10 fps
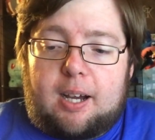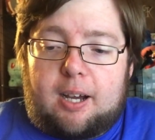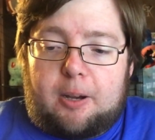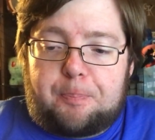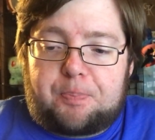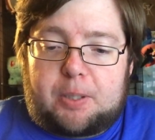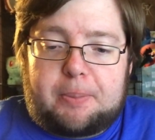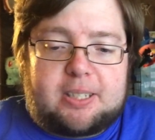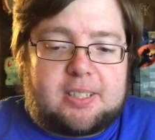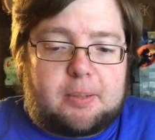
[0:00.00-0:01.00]

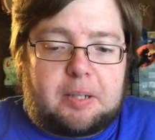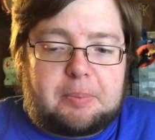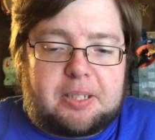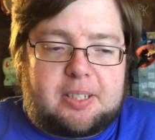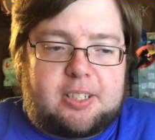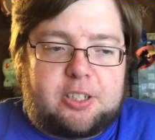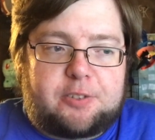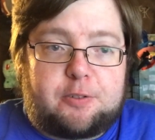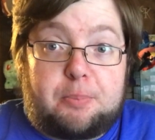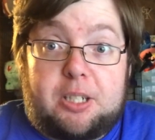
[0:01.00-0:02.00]
But sometimes it's
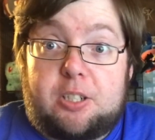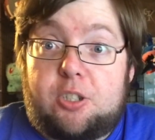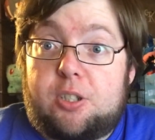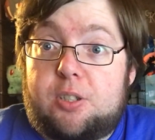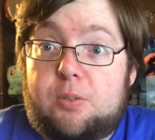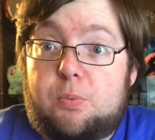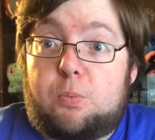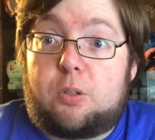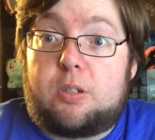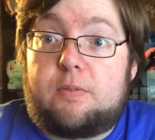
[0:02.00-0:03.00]
easier for me to just
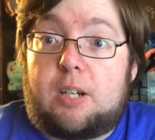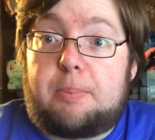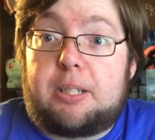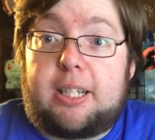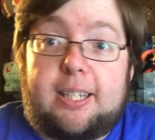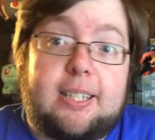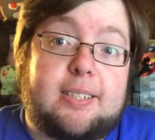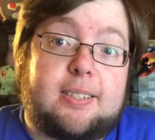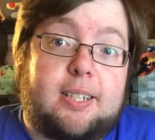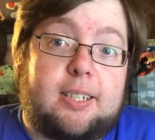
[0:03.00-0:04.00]
word vomit like
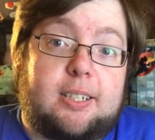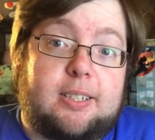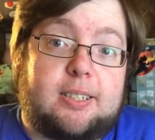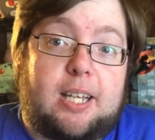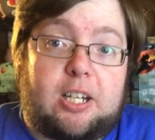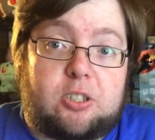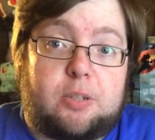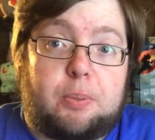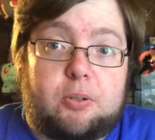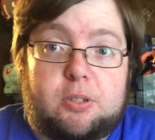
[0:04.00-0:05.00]
this than it is to
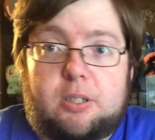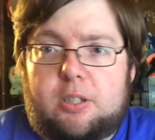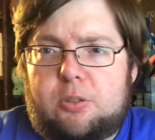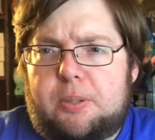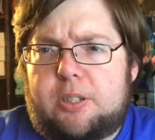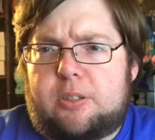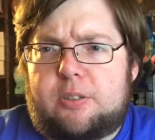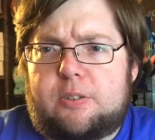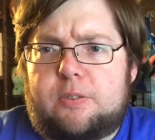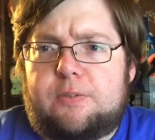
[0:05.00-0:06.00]
actually post it on Twitter
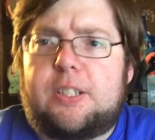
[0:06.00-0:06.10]
or